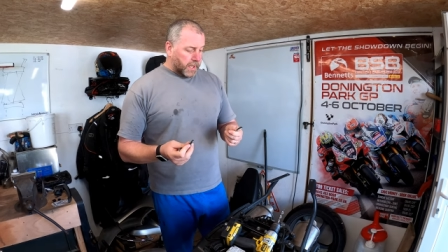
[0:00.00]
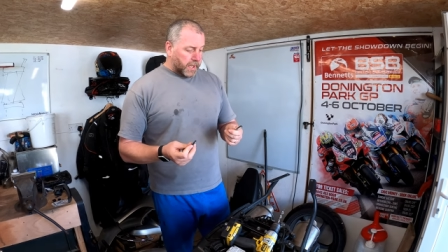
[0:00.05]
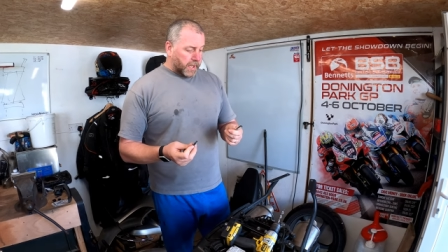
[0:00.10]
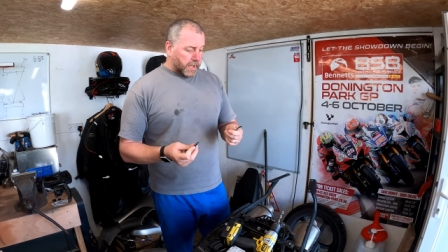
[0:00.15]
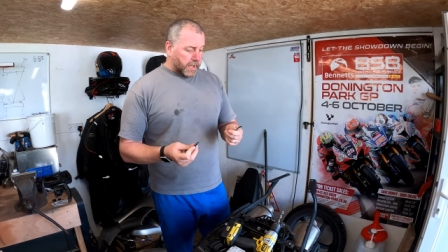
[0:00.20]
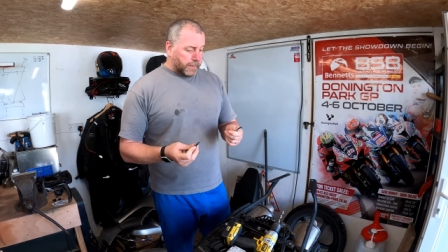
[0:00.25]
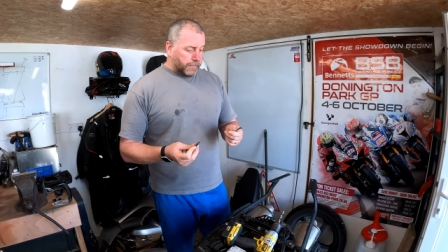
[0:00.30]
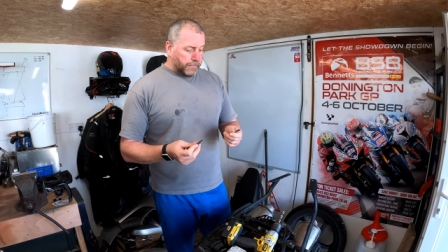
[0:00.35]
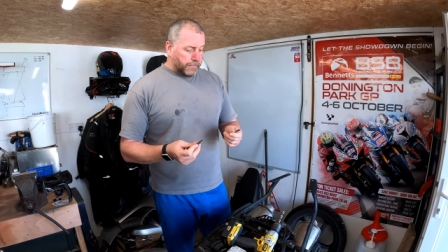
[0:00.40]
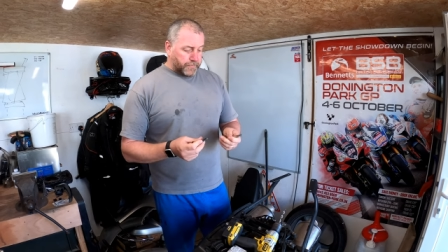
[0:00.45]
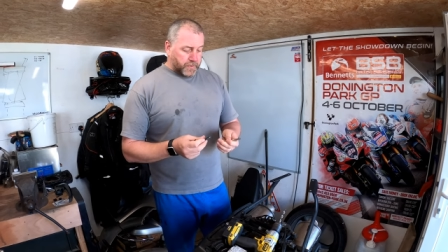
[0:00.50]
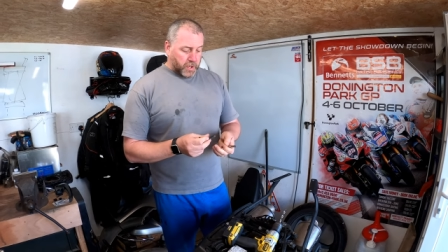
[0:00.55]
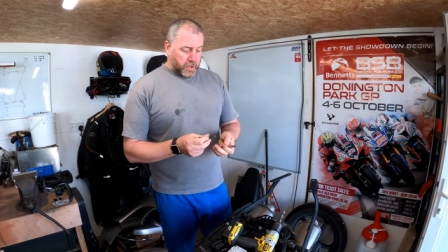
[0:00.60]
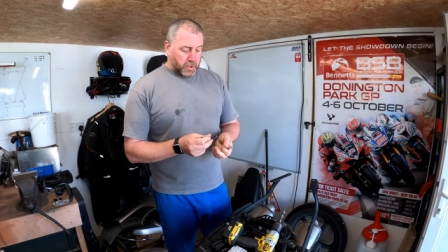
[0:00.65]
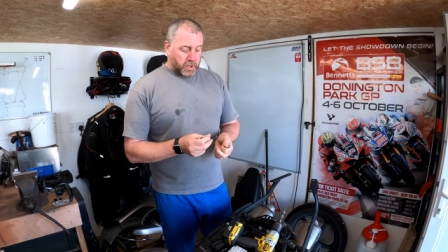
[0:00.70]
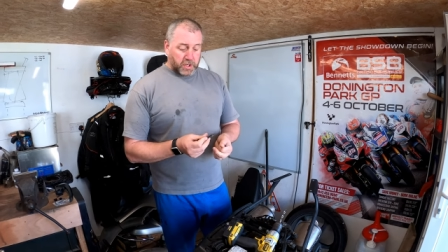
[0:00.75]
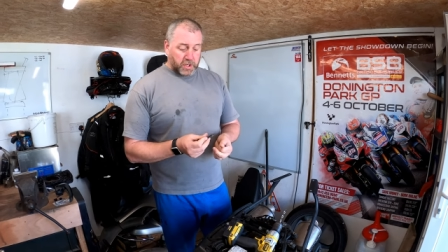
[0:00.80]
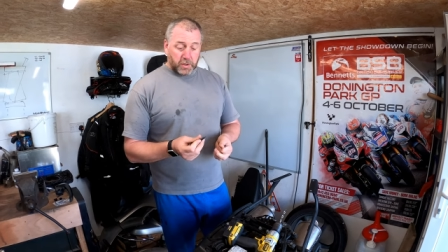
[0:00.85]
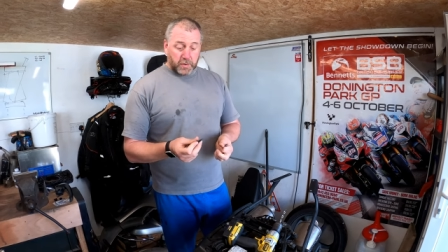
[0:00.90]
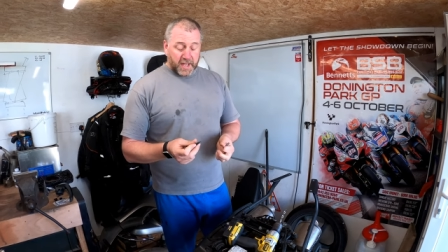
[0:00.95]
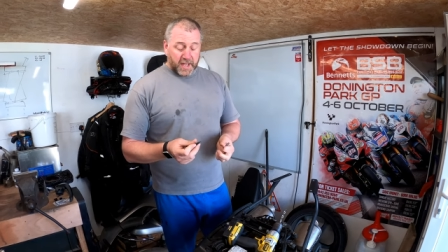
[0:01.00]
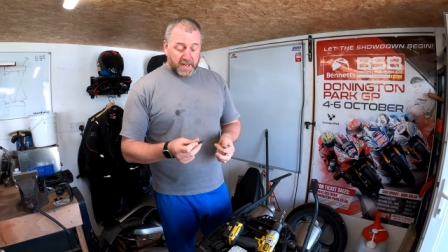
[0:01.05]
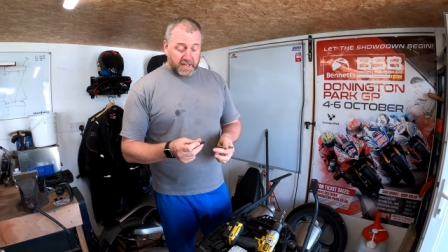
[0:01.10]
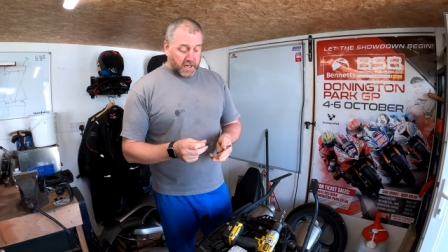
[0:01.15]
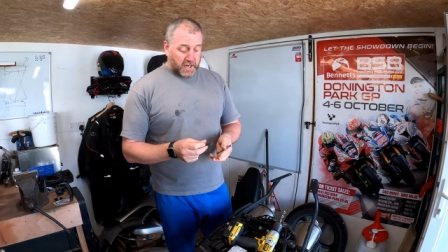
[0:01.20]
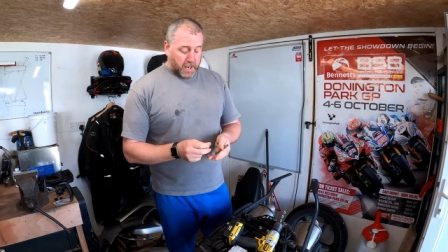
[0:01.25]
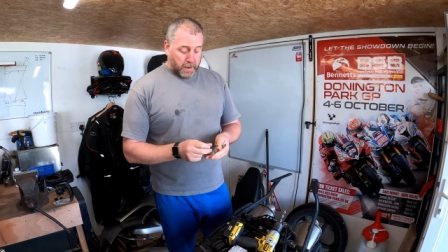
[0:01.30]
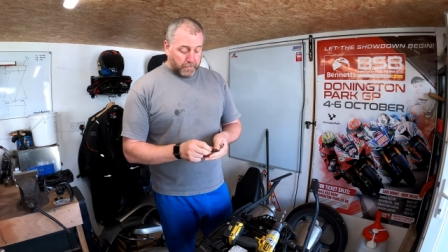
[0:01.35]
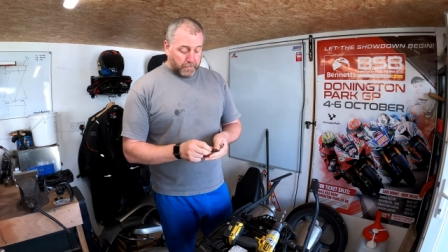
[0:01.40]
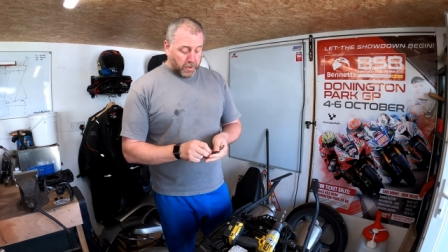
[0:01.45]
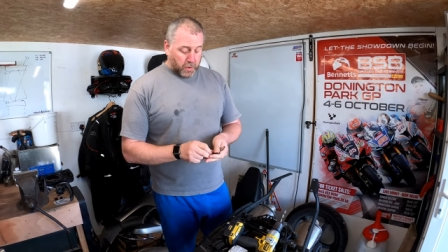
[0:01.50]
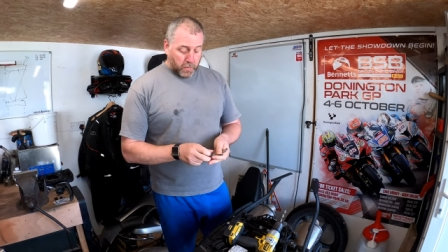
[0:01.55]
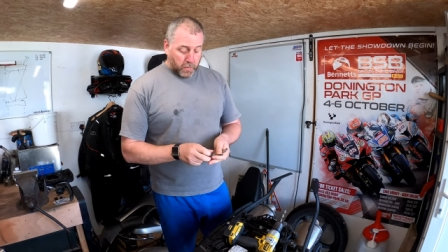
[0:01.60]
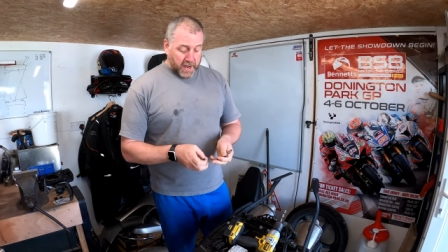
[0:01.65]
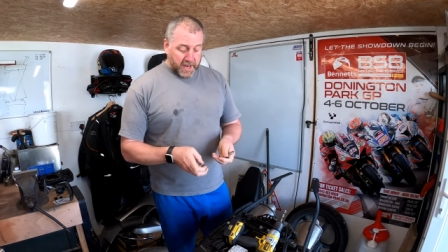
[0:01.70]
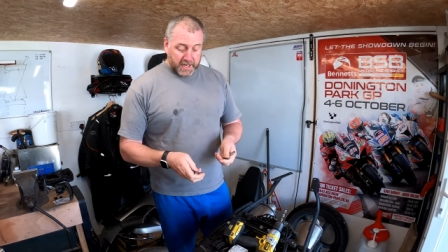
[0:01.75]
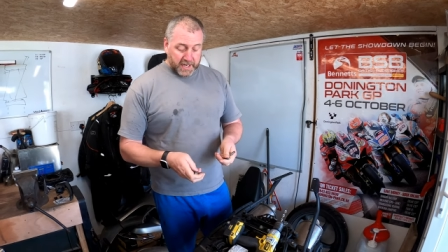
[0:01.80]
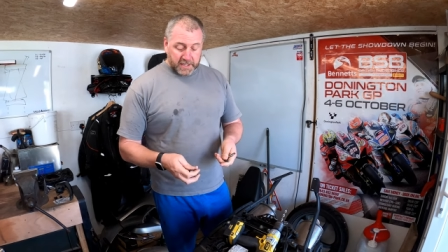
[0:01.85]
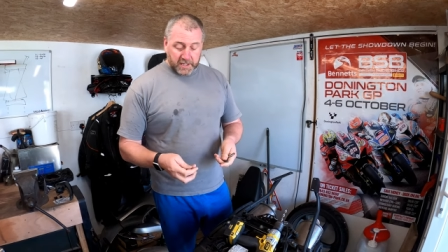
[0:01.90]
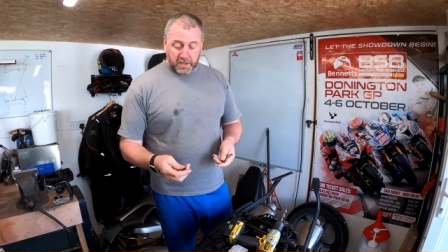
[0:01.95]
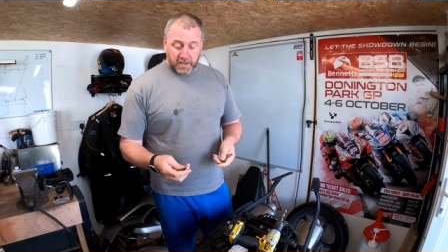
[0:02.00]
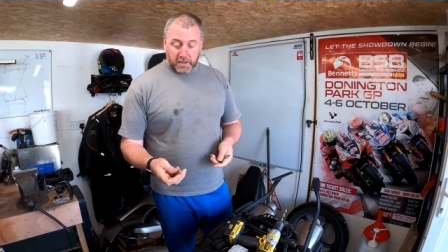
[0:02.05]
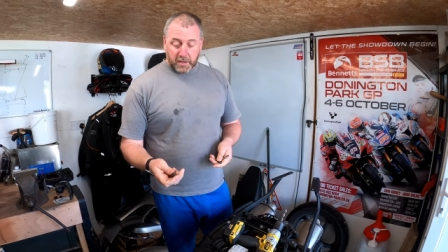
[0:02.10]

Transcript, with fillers: Um, you can do that in a couple of ways.